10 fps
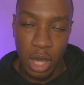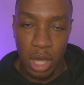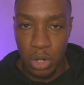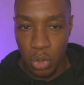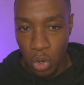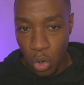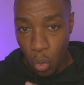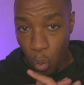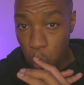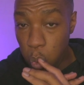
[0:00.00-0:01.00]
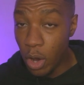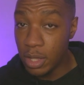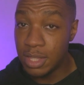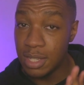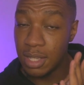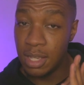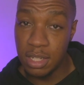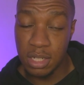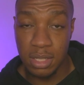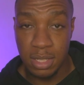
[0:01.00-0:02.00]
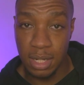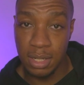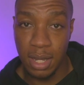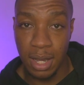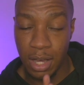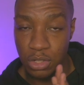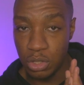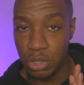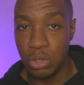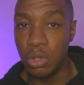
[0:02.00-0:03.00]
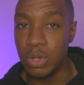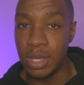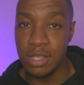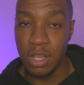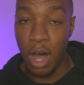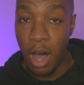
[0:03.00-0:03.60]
And what this Asian technique allows you to do is